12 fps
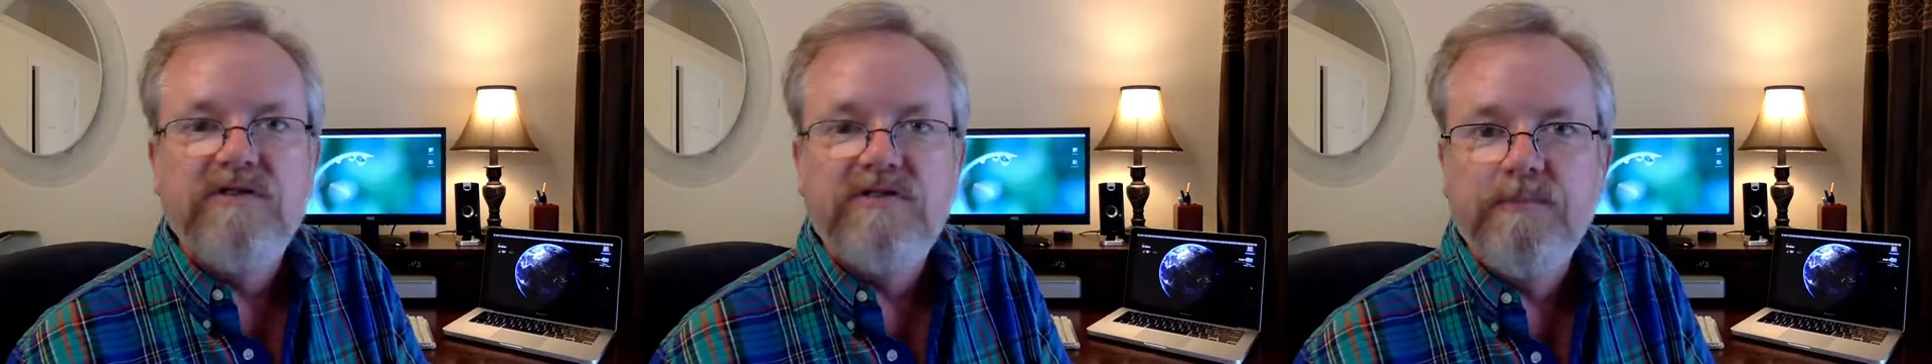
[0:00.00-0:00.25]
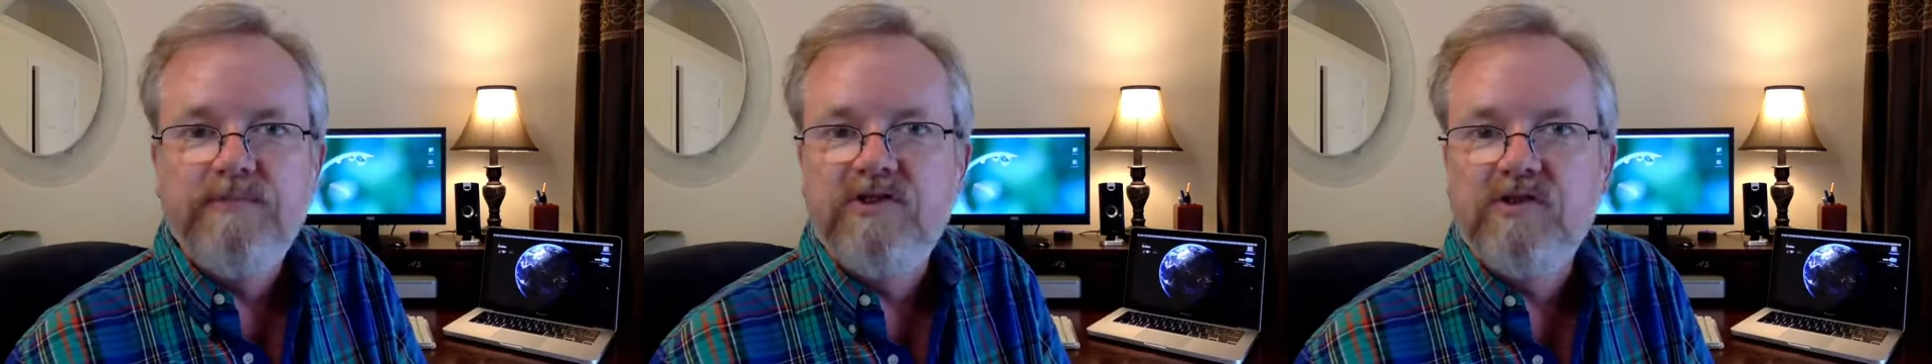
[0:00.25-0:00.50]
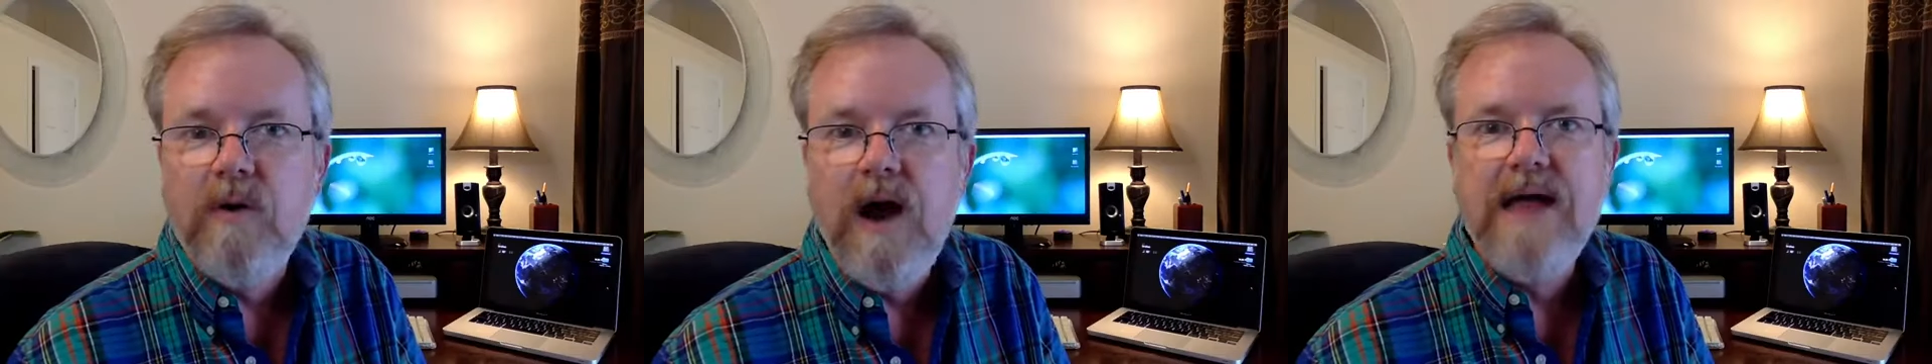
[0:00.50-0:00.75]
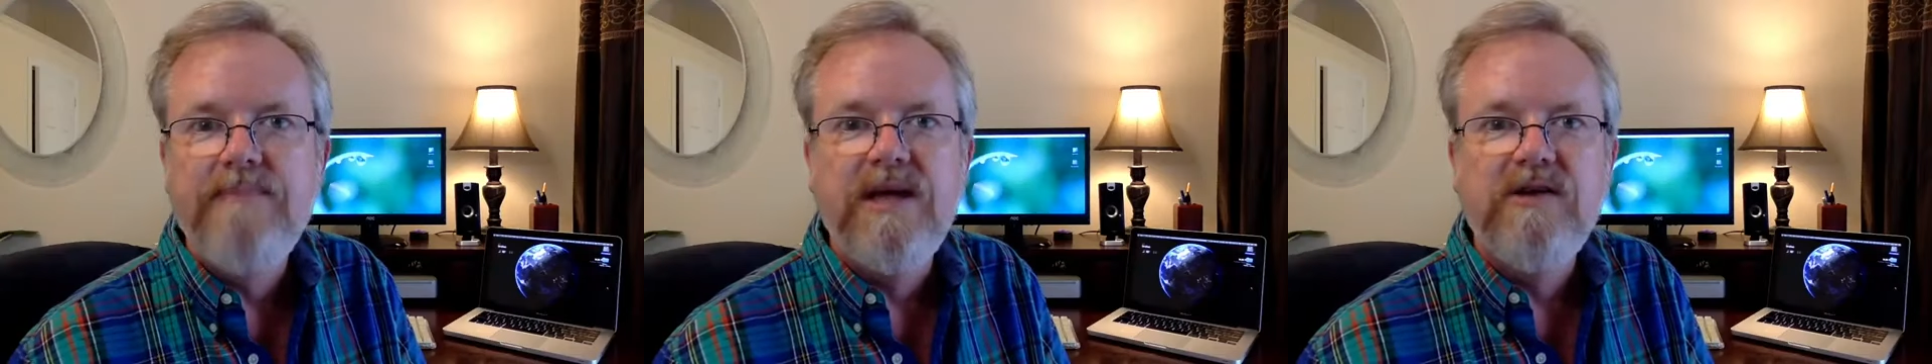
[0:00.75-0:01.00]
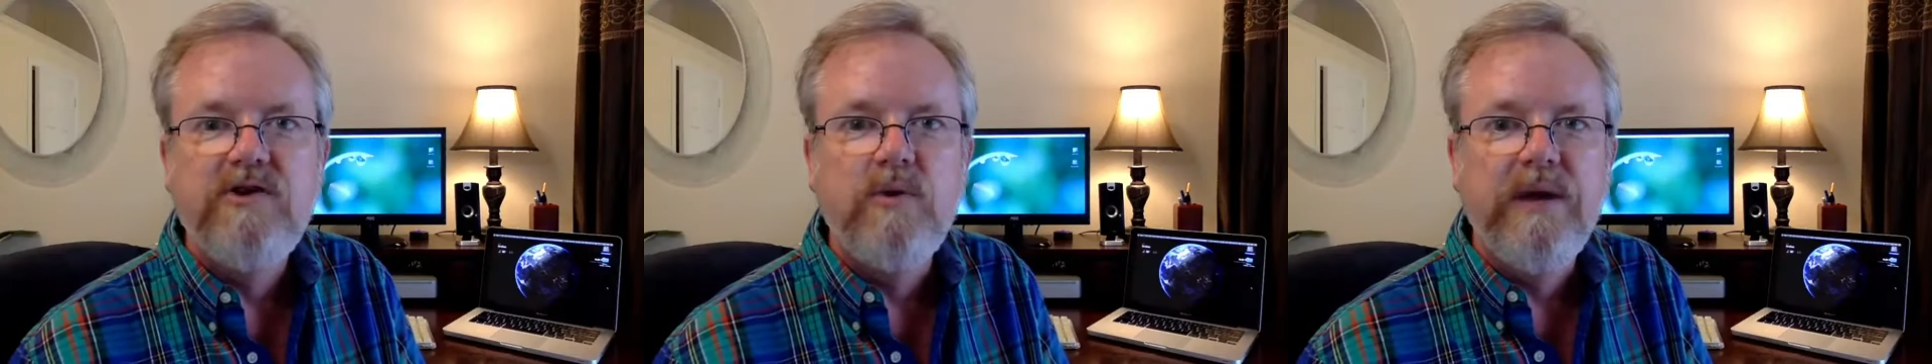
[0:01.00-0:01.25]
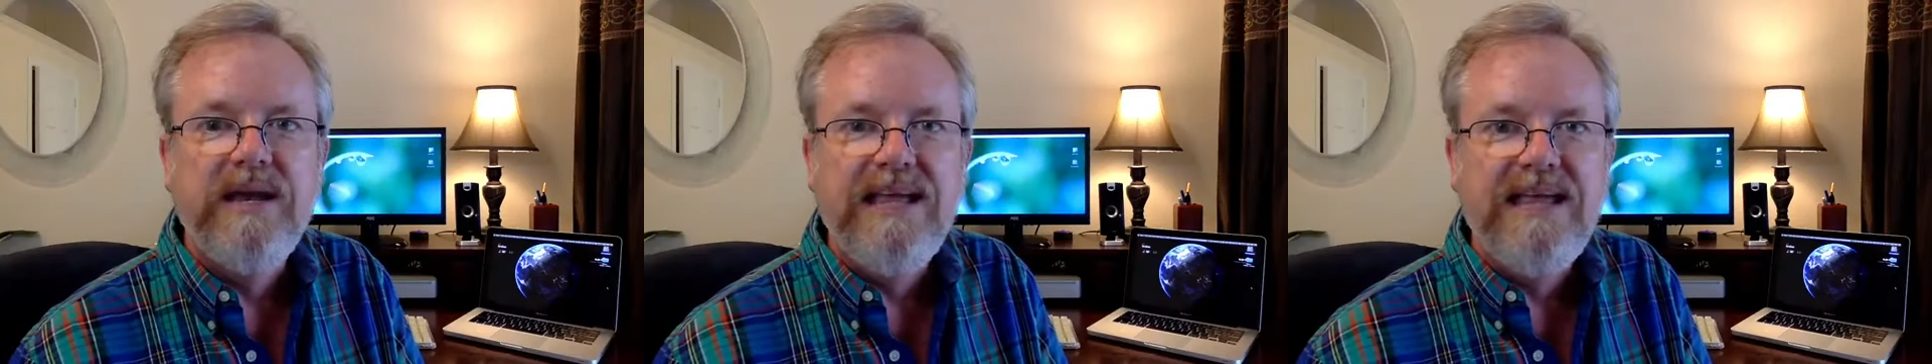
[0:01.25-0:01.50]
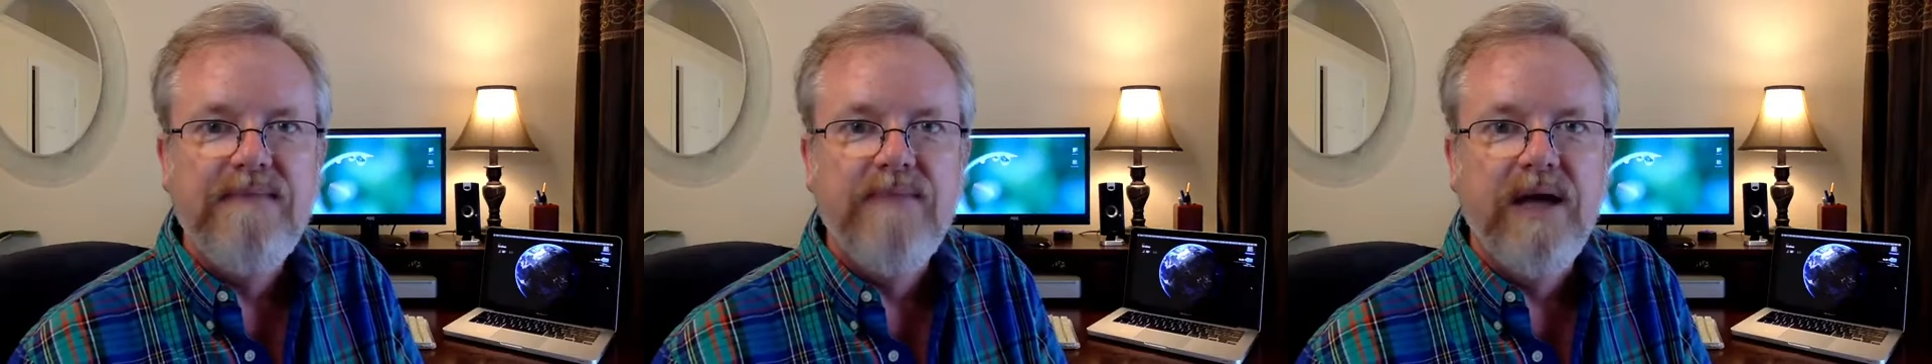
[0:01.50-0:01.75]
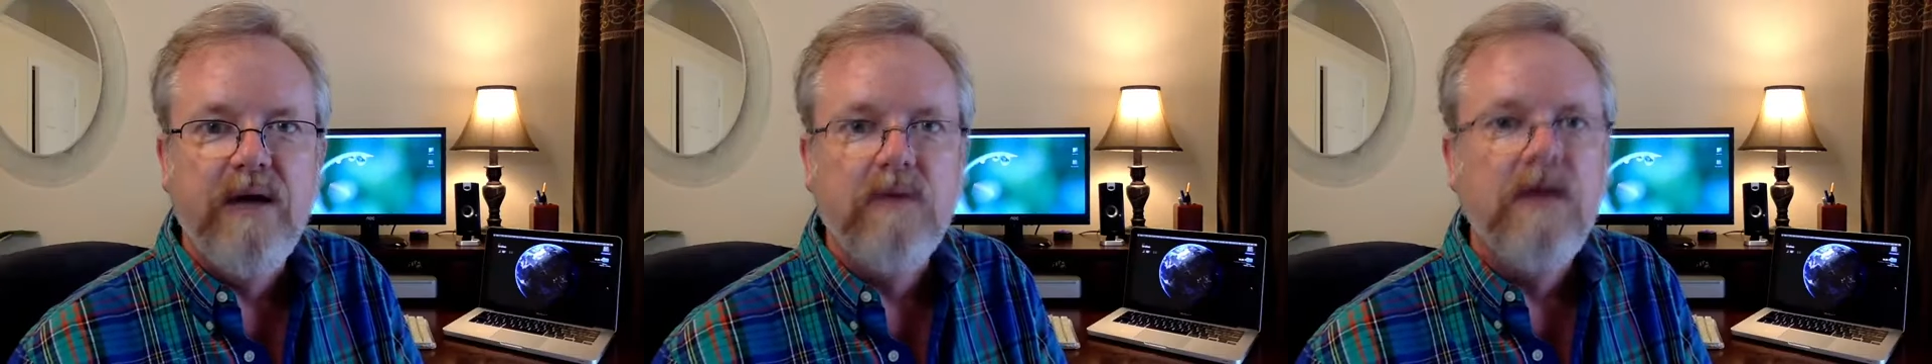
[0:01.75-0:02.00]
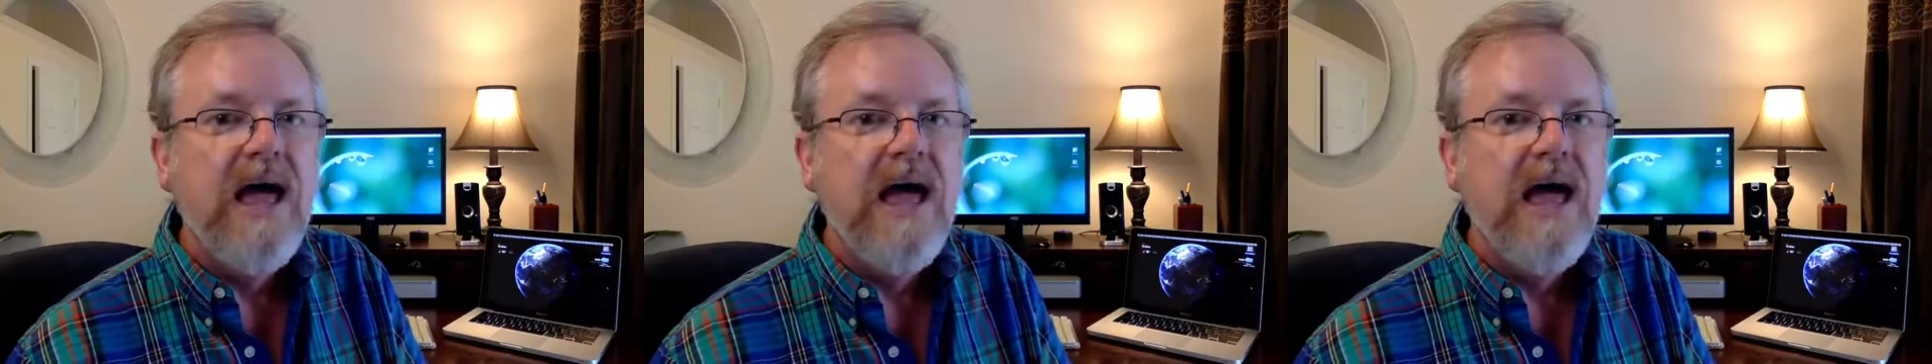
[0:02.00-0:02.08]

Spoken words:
subscribing to an email.